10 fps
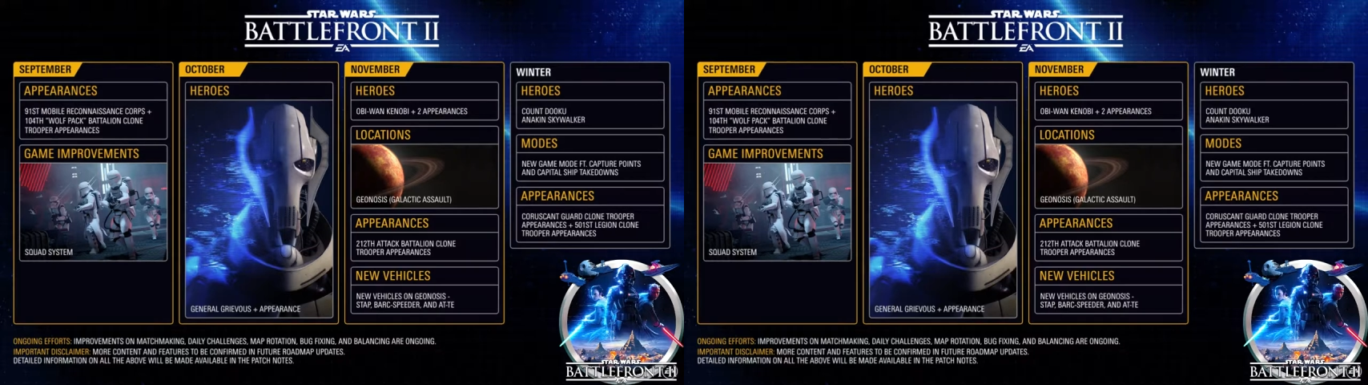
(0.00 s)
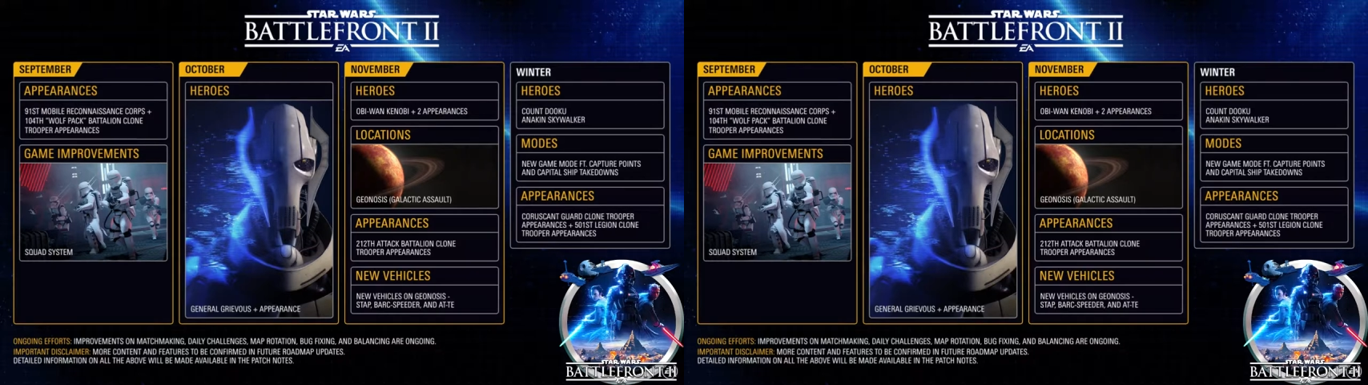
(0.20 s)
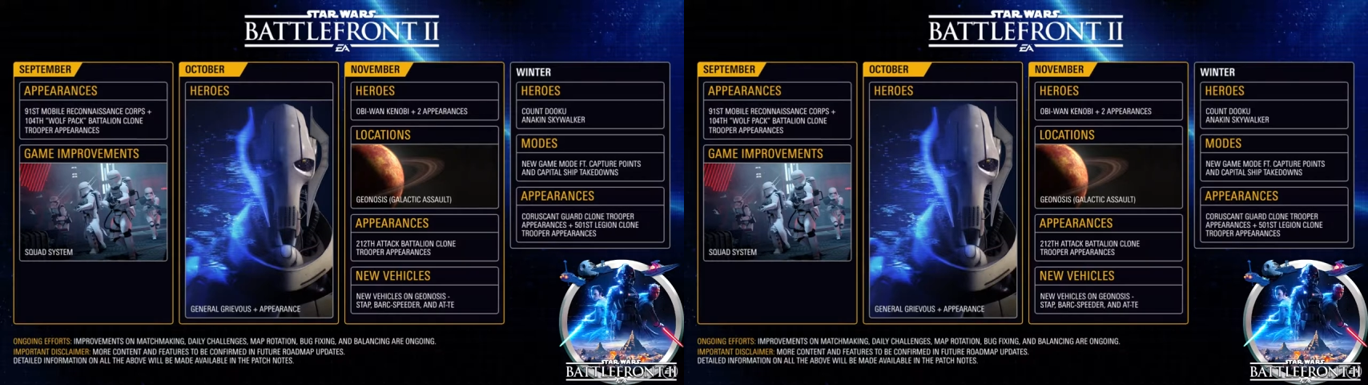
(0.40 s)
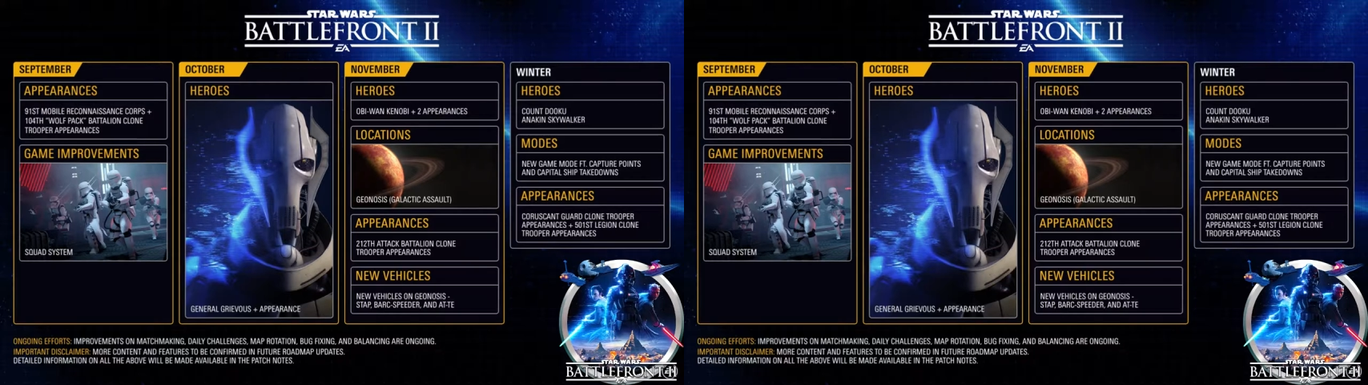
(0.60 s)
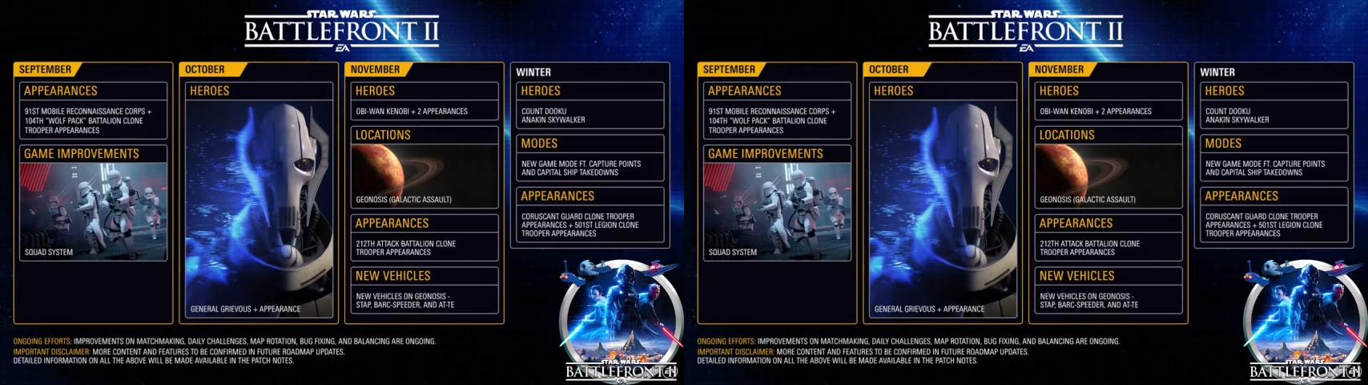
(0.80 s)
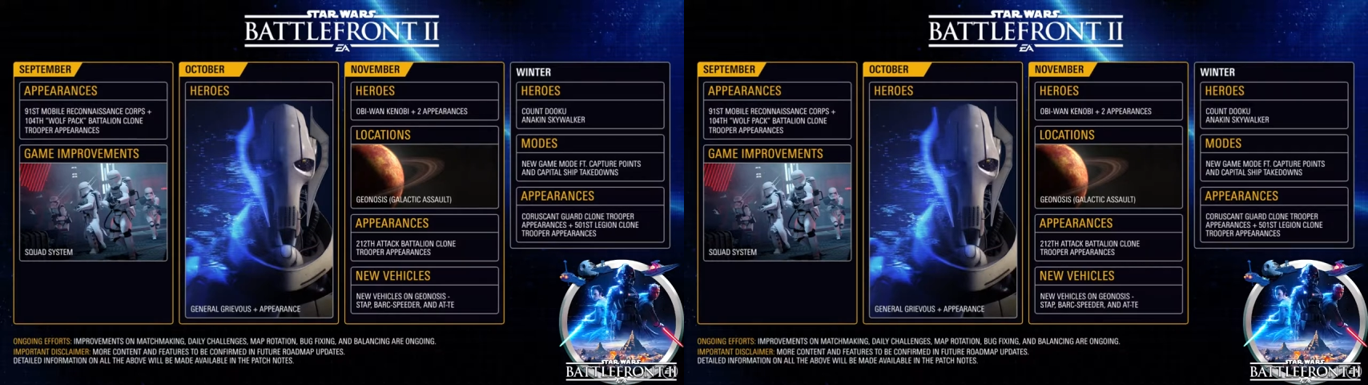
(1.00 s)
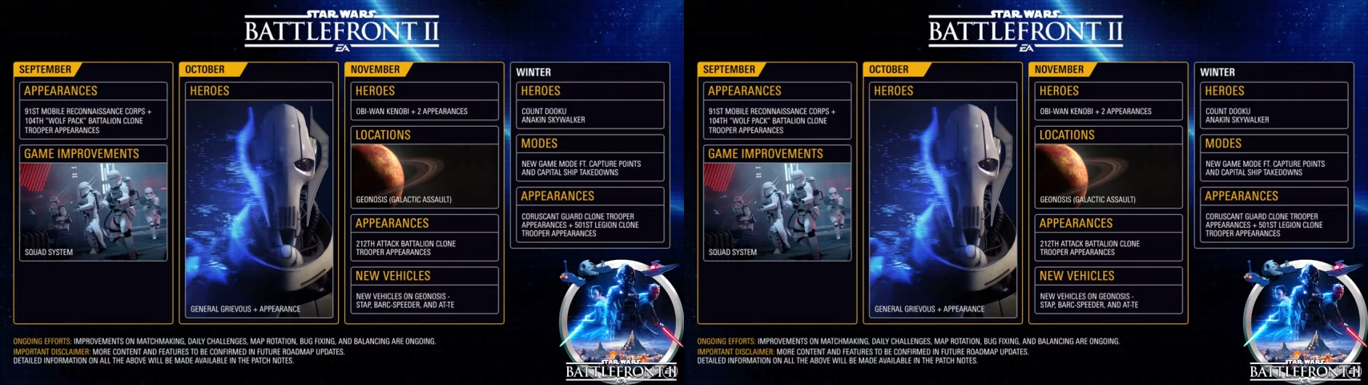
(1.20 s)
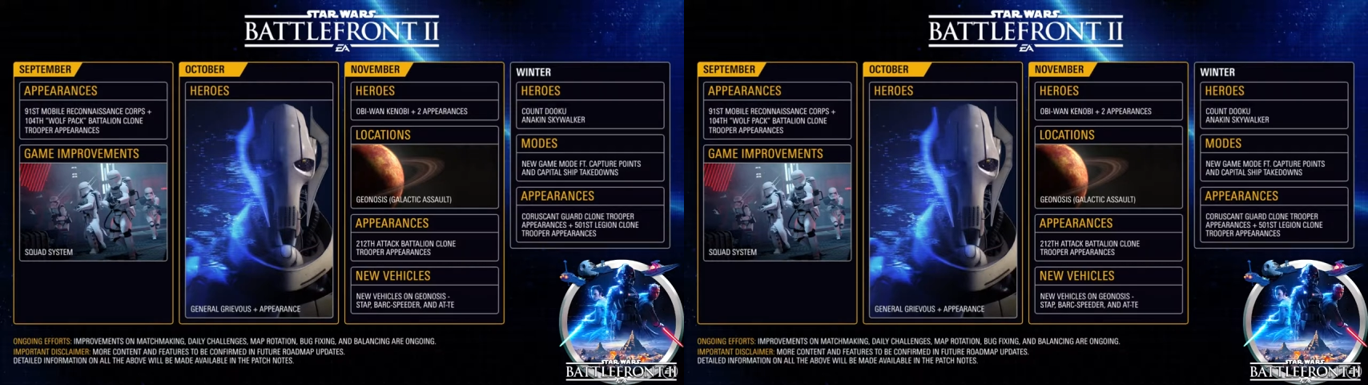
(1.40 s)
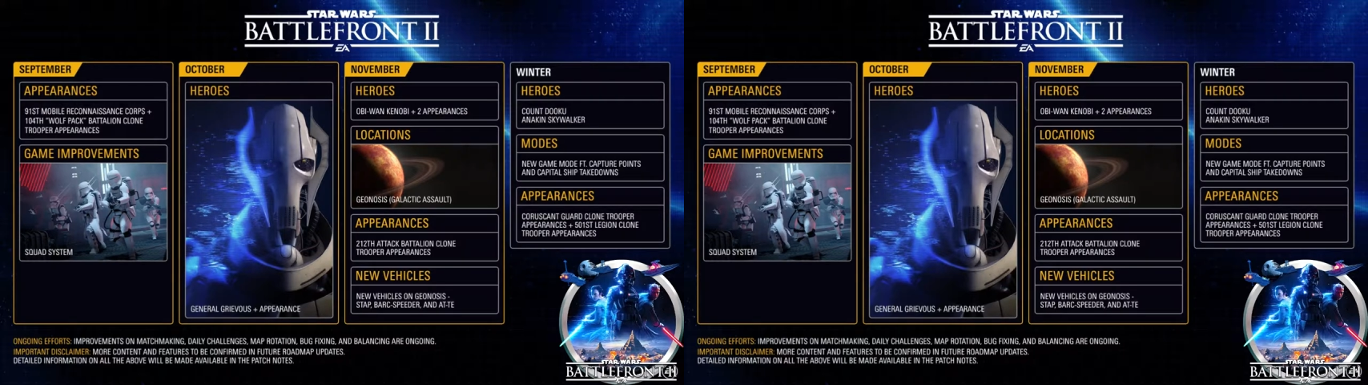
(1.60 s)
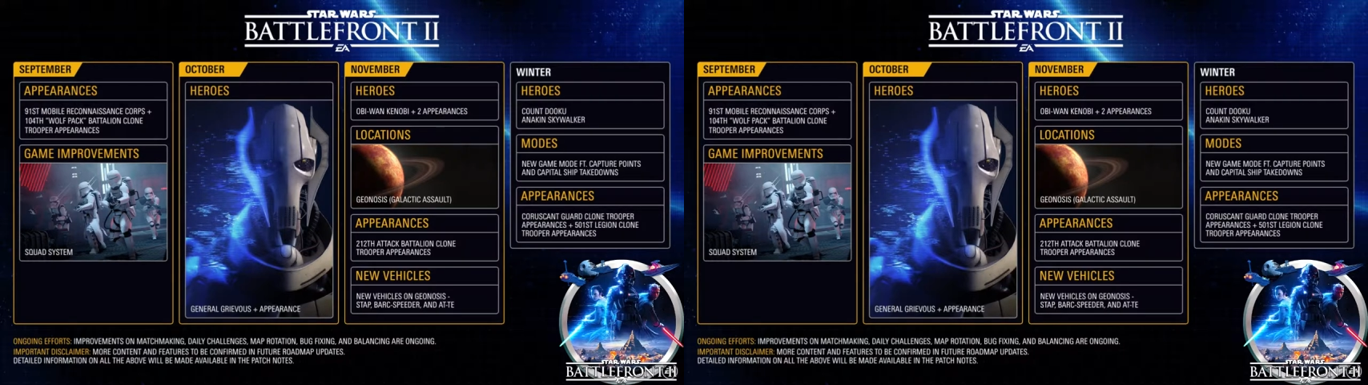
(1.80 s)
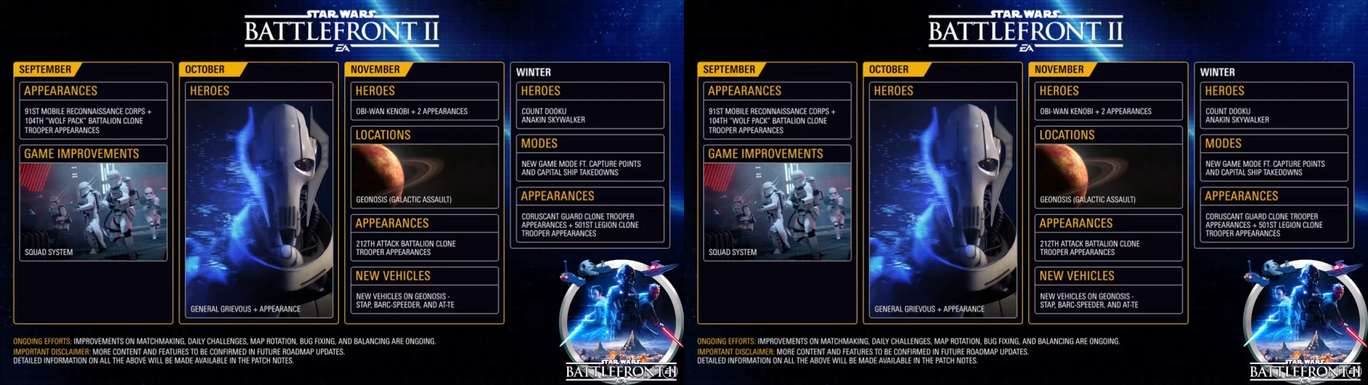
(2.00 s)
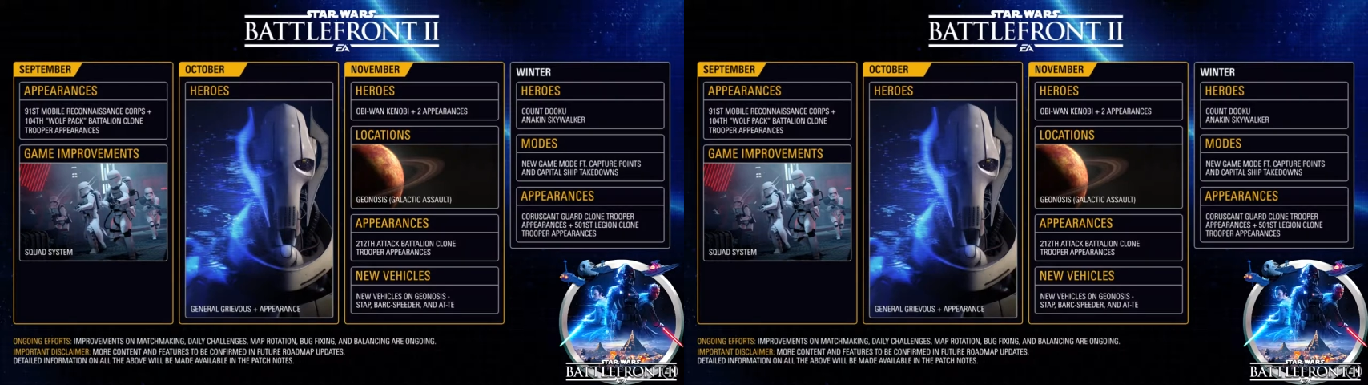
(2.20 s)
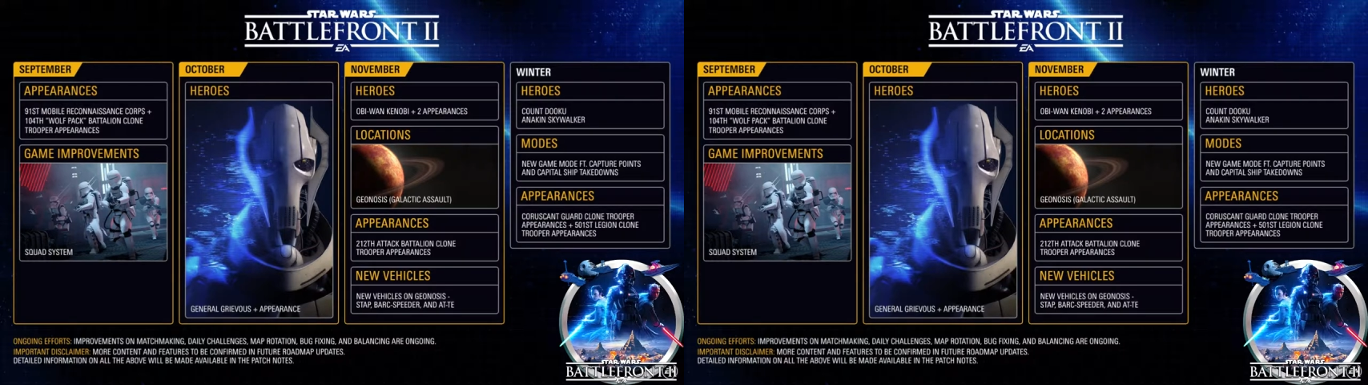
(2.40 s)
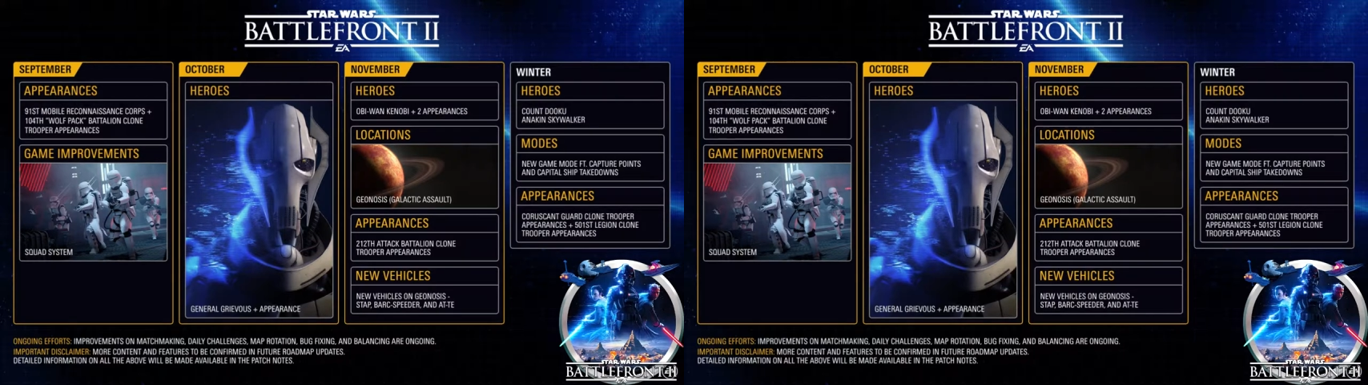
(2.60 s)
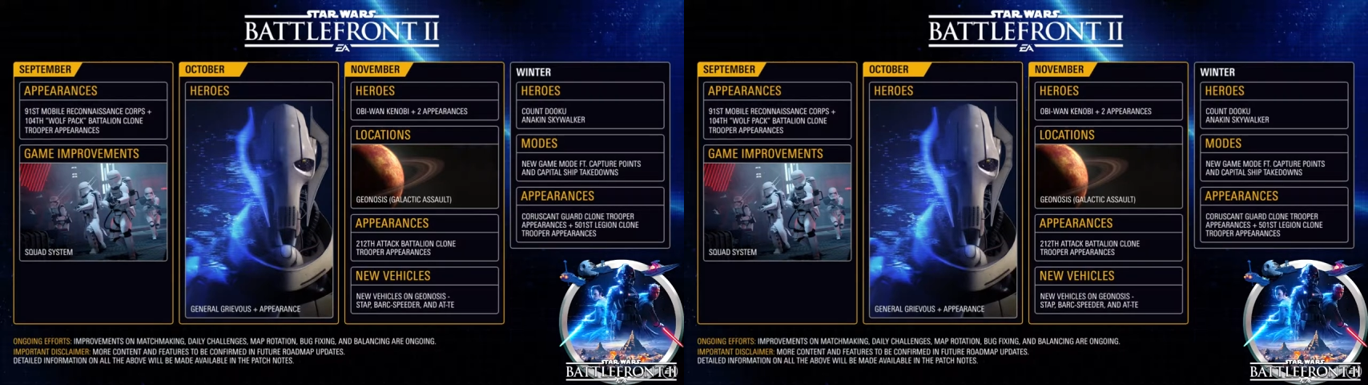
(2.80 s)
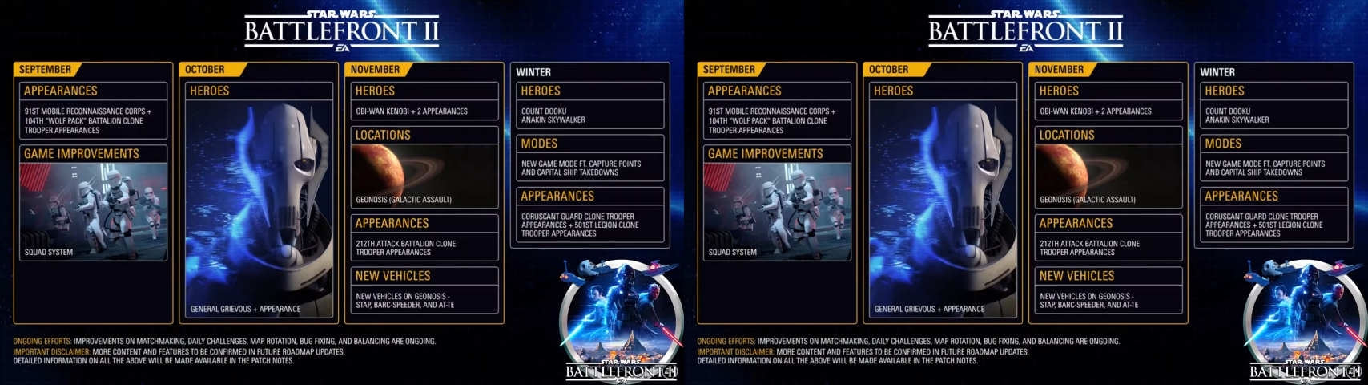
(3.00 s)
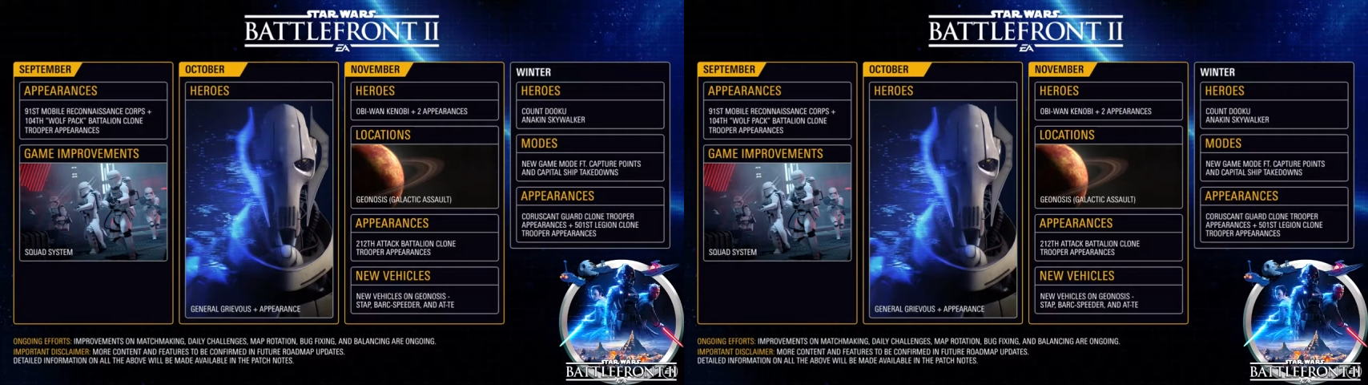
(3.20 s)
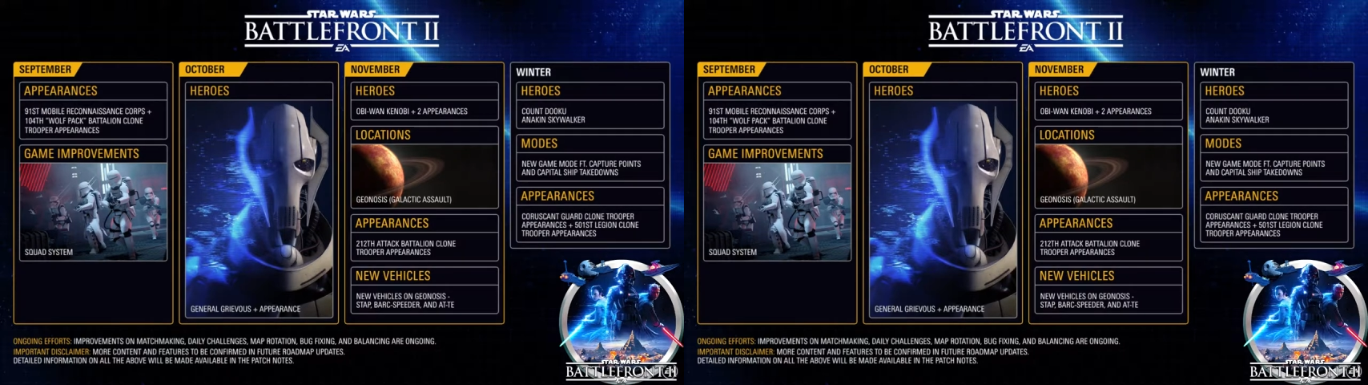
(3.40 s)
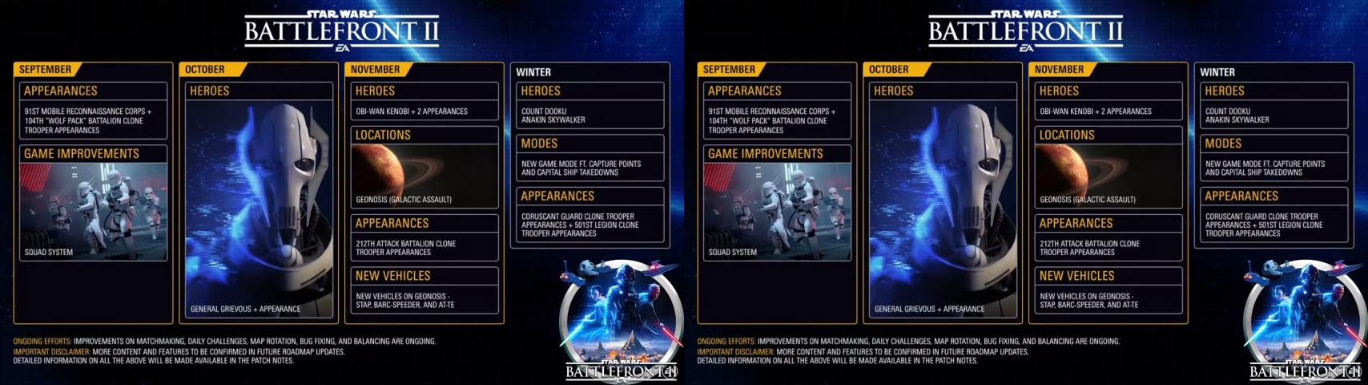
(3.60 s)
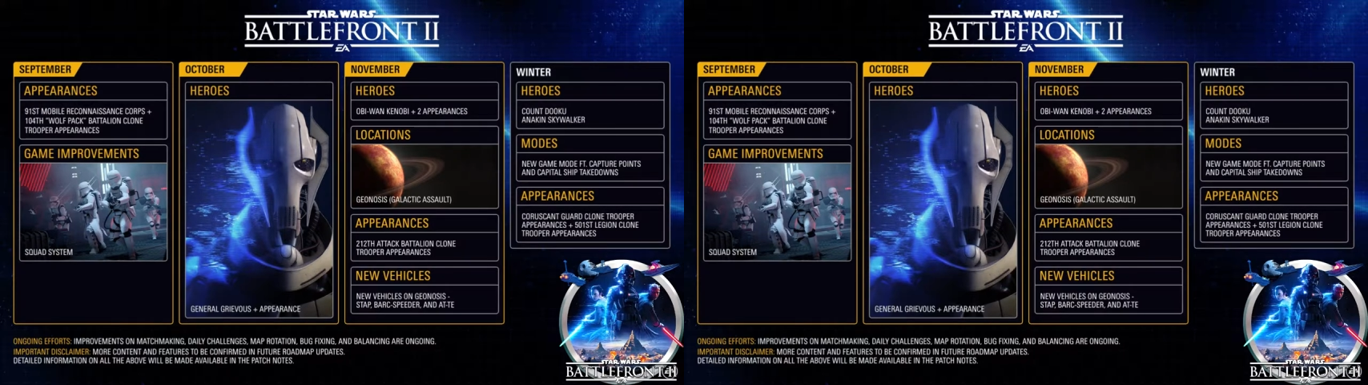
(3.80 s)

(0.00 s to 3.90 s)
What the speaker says: No face is visible, so there are no lips to read.